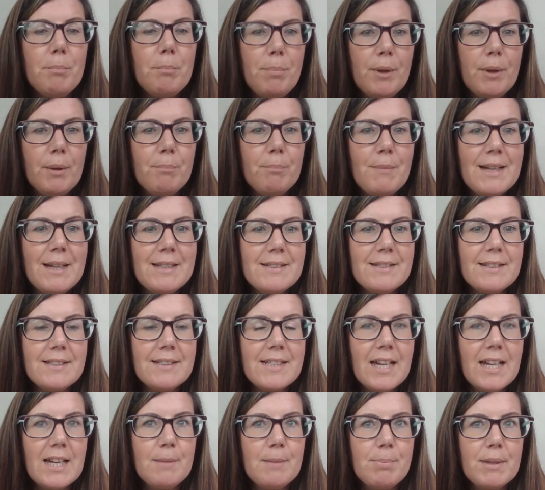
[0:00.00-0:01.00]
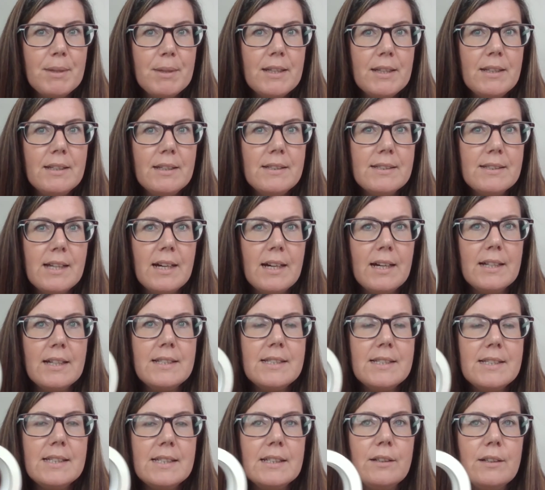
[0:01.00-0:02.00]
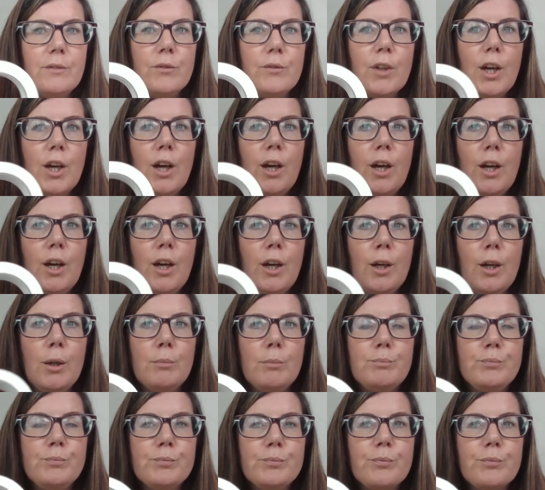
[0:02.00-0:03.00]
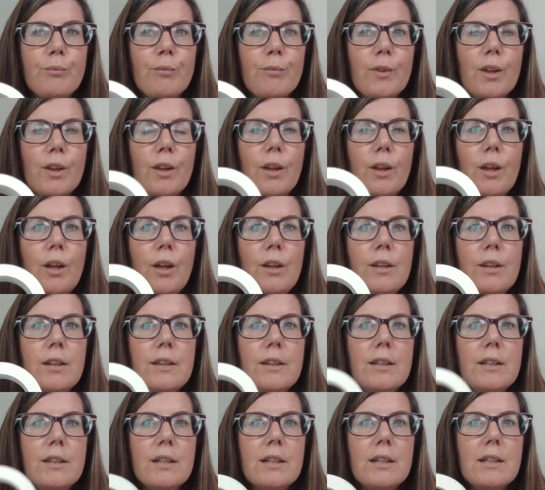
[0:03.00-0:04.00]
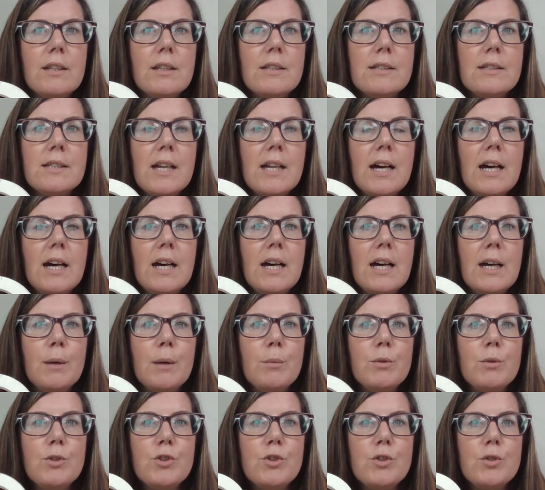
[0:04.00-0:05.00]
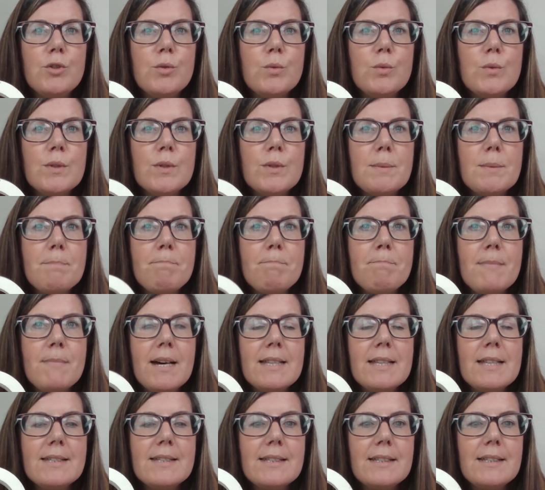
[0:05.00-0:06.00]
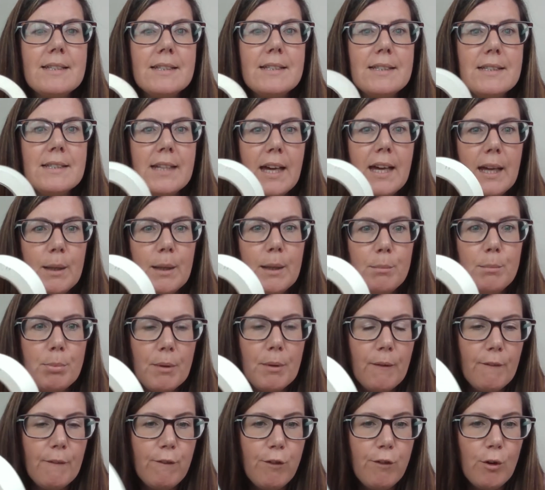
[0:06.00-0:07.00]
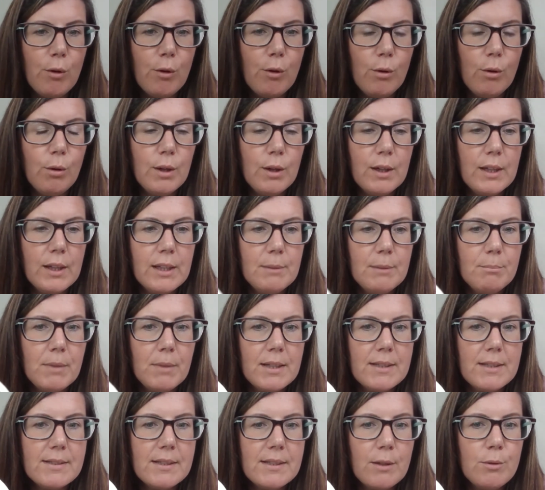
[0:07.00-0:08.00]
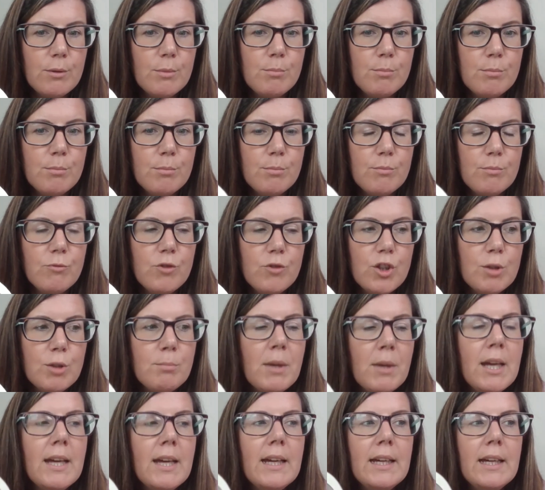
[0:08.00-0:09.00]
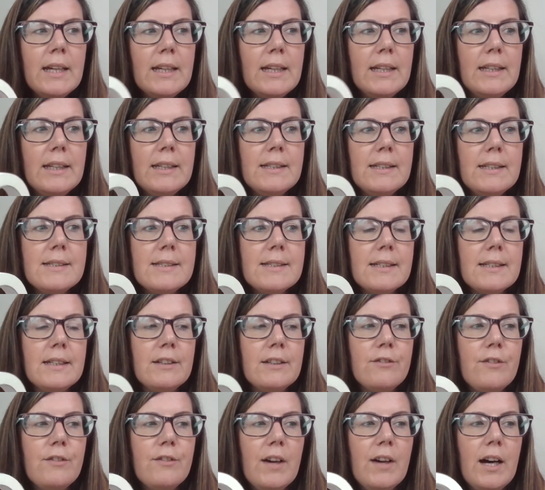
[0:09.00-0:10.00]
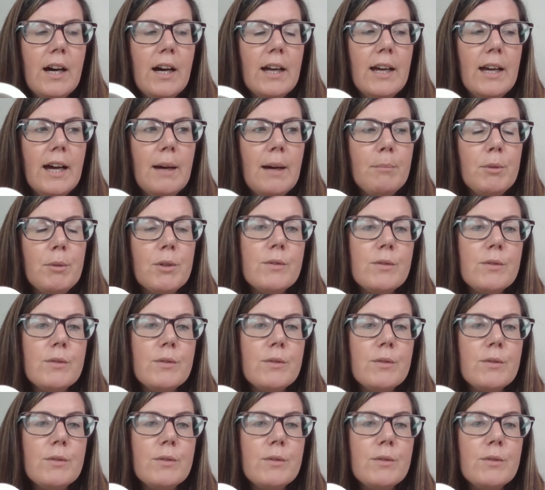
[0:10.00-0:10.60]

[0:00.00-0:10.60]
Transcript: but masking tape is ideal. Other things I would use masking tape for in my sewing room is if I am